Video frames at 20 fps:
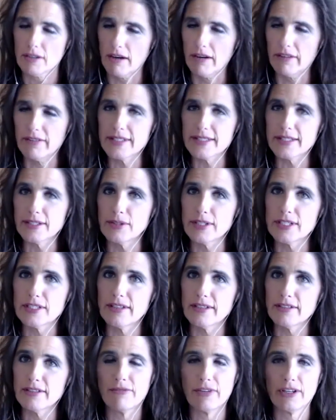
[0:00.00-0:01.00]
obviously always
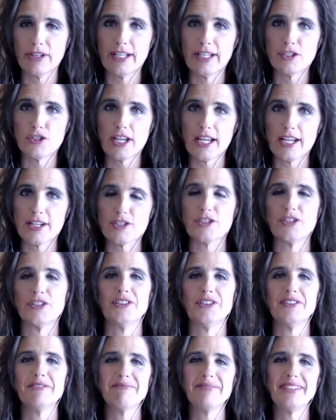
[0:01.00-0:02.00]
very educational,